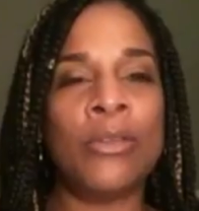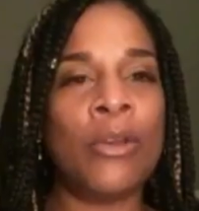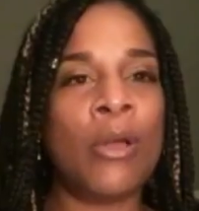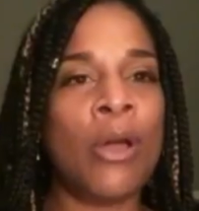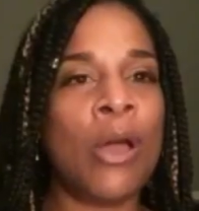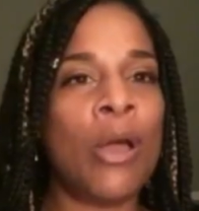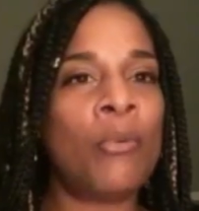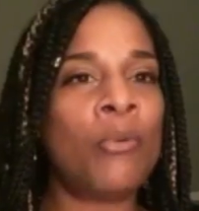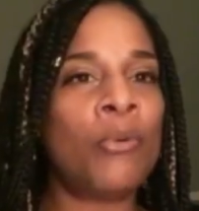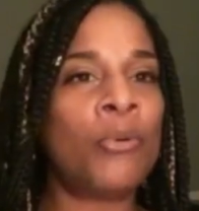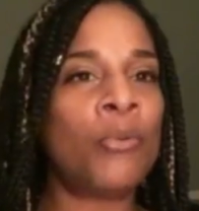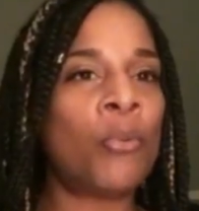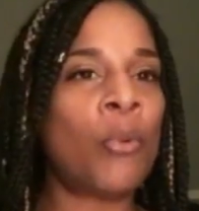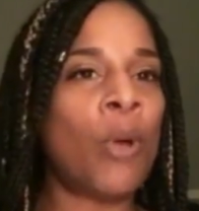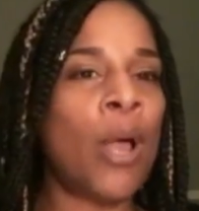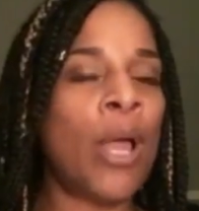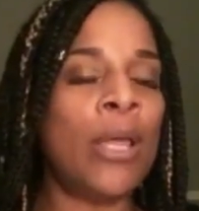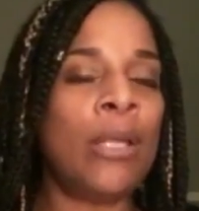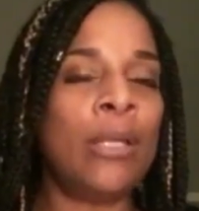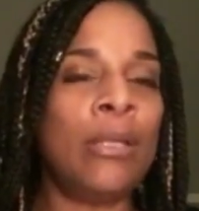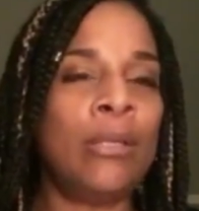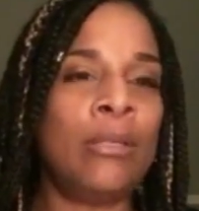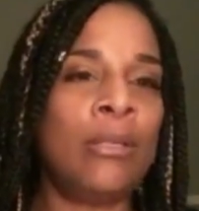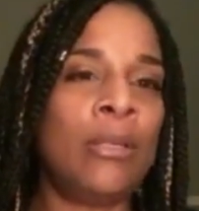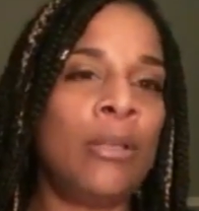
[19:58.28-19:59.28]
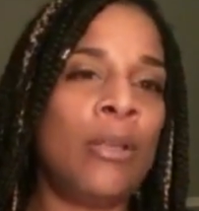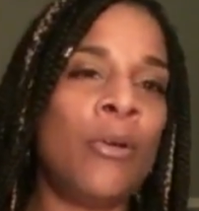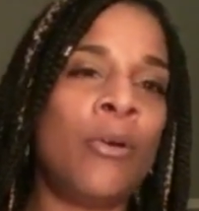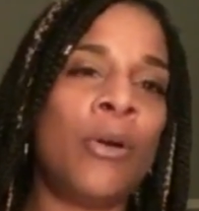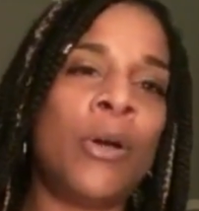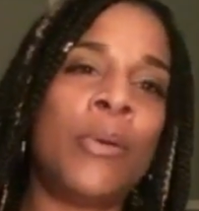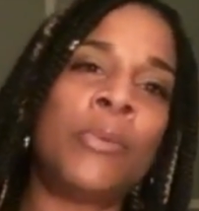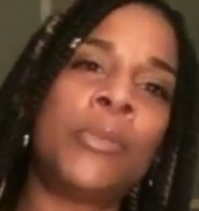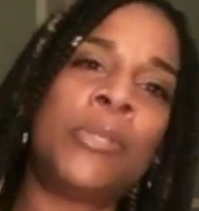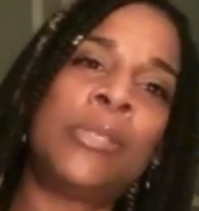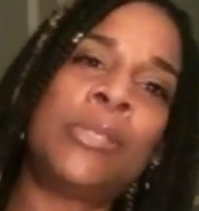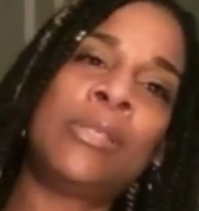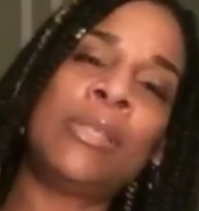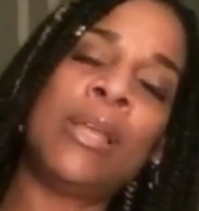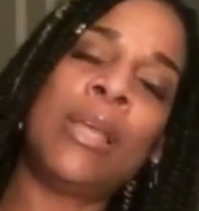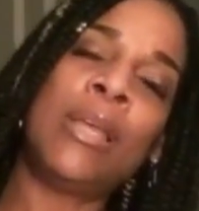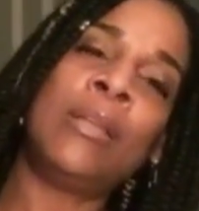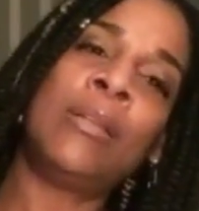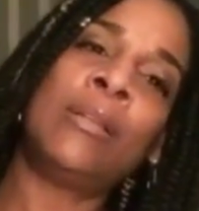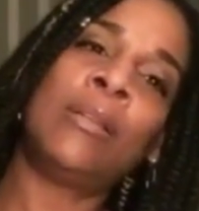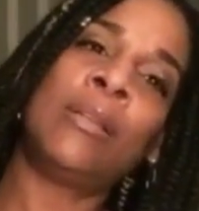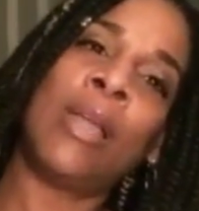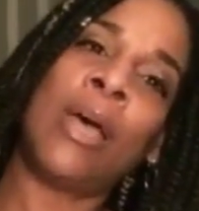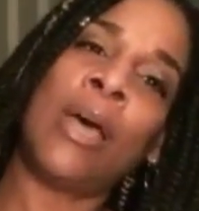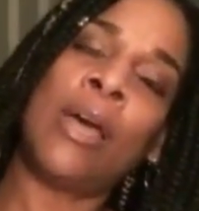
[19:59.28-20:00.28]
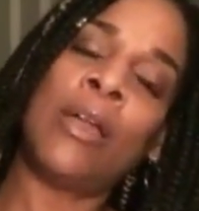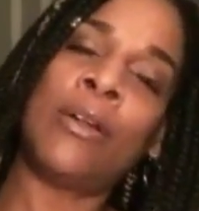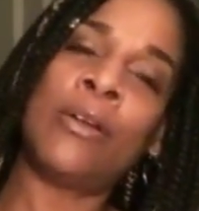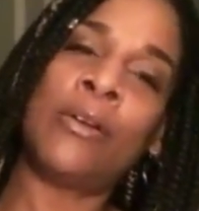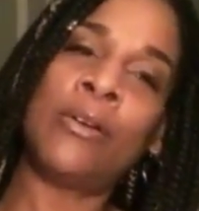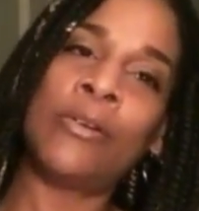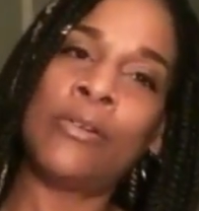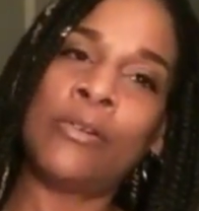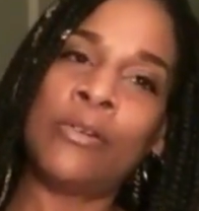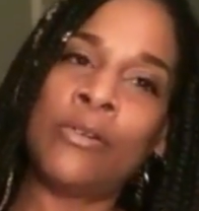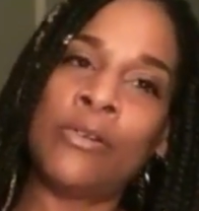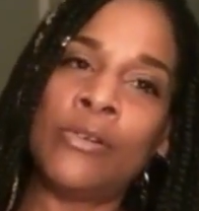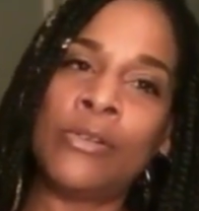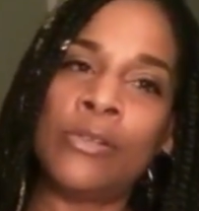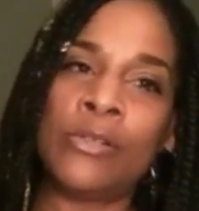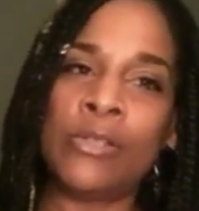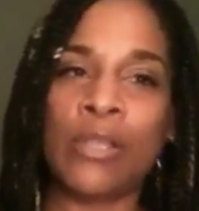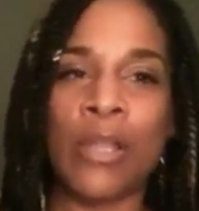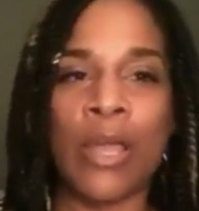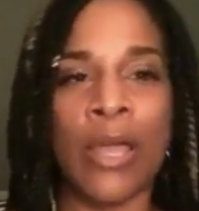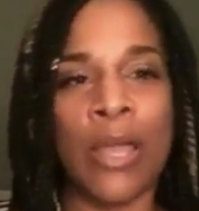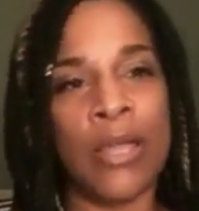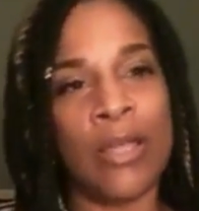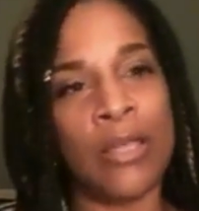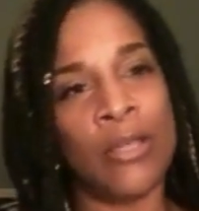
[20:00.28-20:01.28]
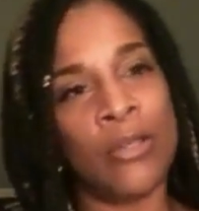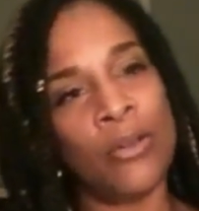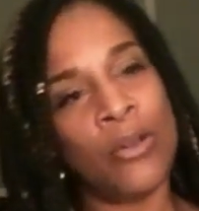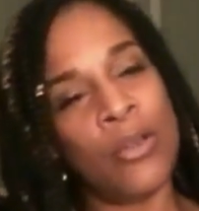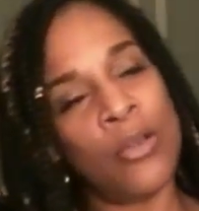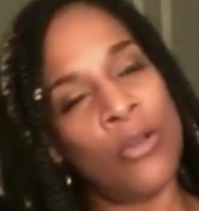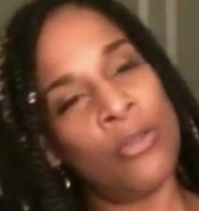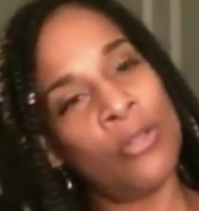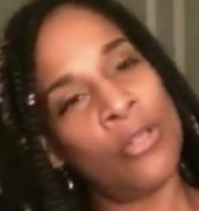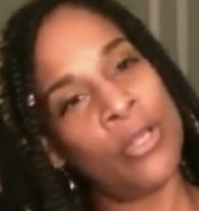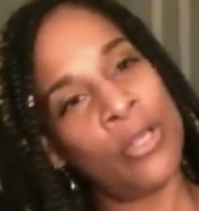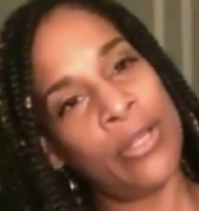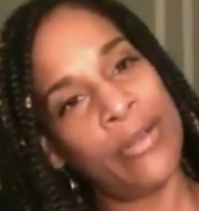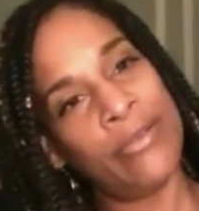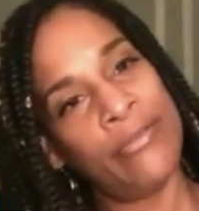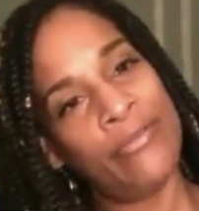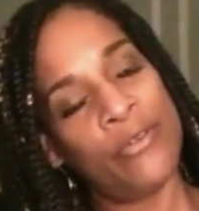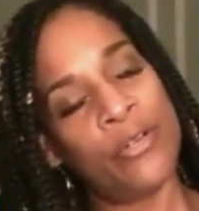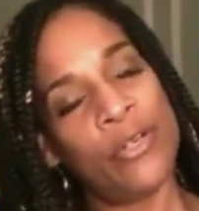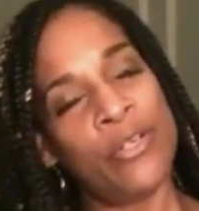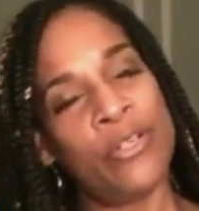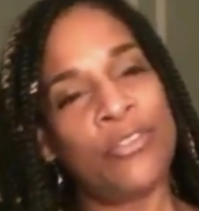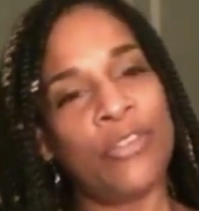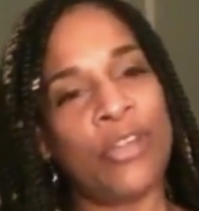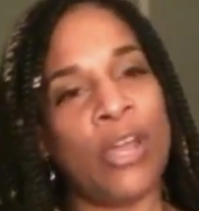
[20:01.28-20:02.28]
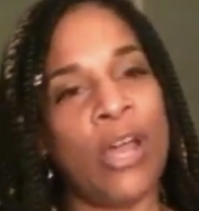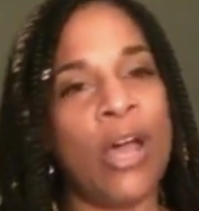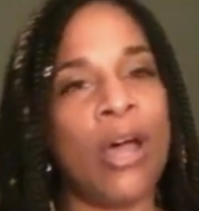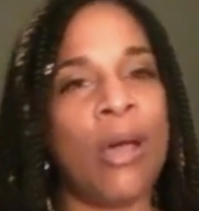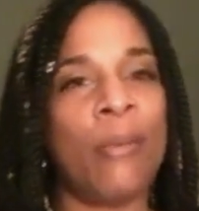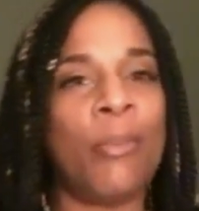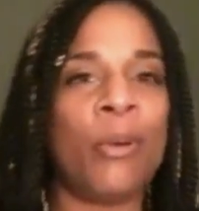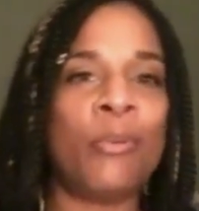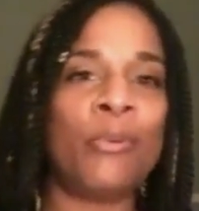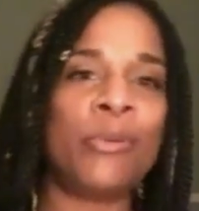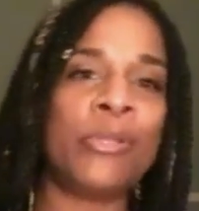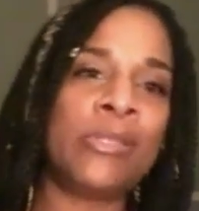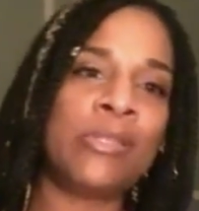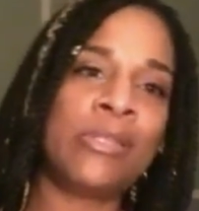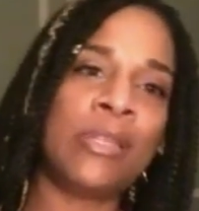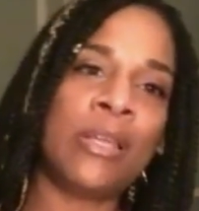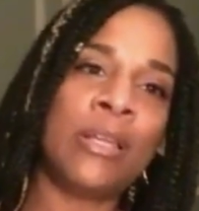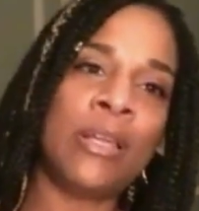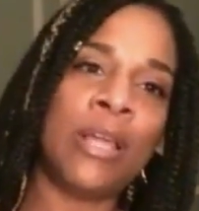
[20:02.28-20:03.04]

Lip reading: would write, I would send letters, like, looking for a job. I would send